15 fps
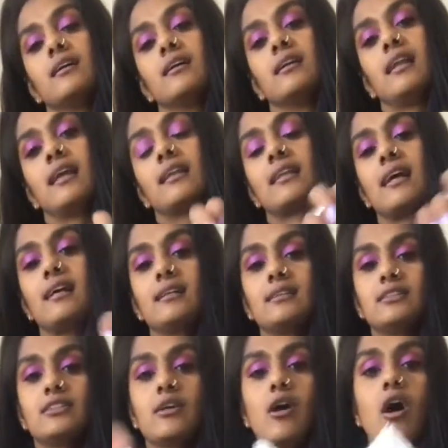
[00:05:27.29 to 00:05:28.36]
Like that.
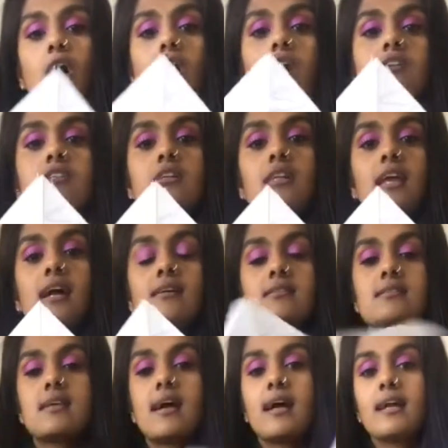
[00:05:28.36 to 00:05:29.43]
So art on the
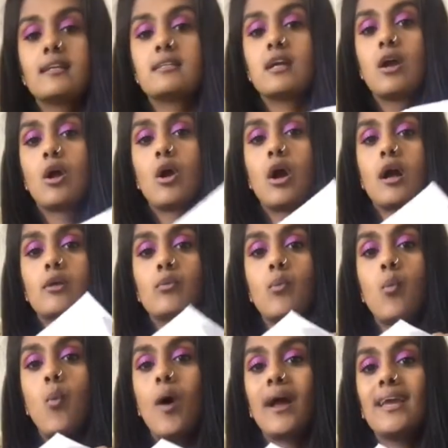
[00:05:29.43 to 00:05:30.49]
outside and
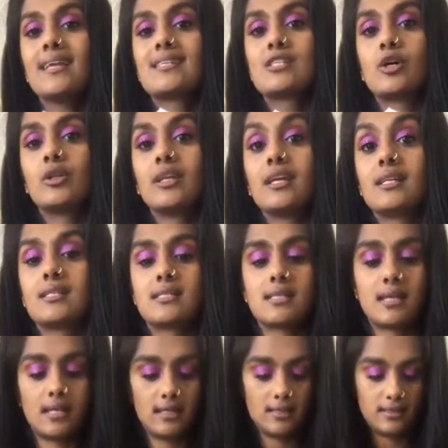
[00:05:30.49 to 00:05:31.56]
white on the
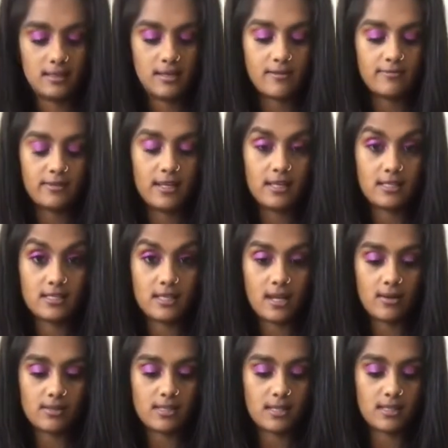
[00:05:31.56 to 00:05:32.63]
inside. Lovely. So
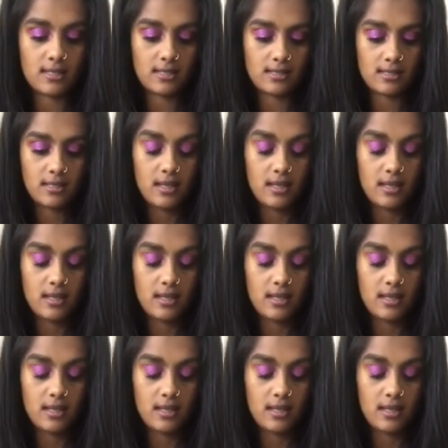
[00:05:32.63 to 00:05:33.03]
now it's like this.